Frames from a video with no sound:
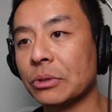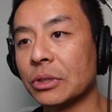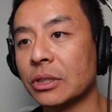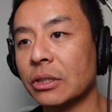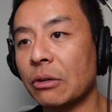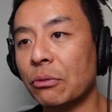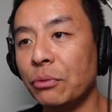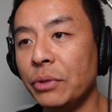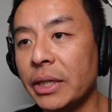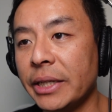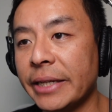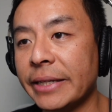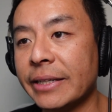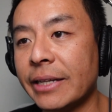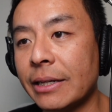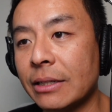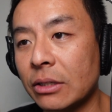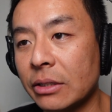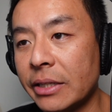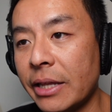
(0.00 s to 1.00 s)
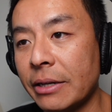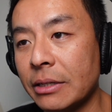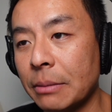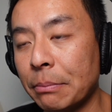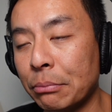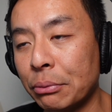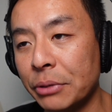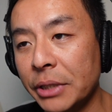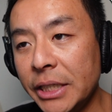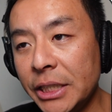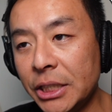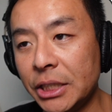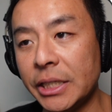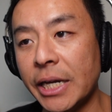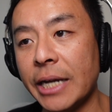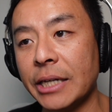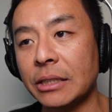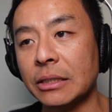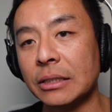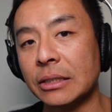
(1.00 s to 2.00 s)
So really that
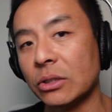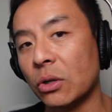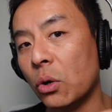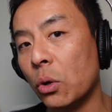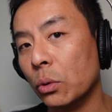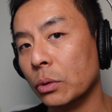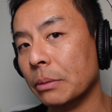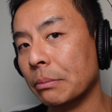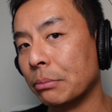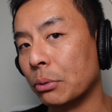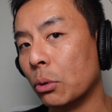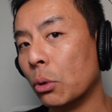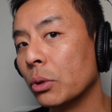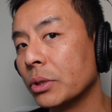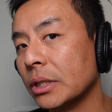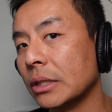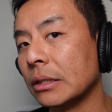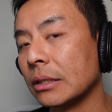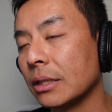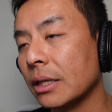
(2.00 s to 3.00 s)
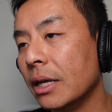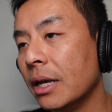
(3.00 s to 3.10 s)
depreciation is all important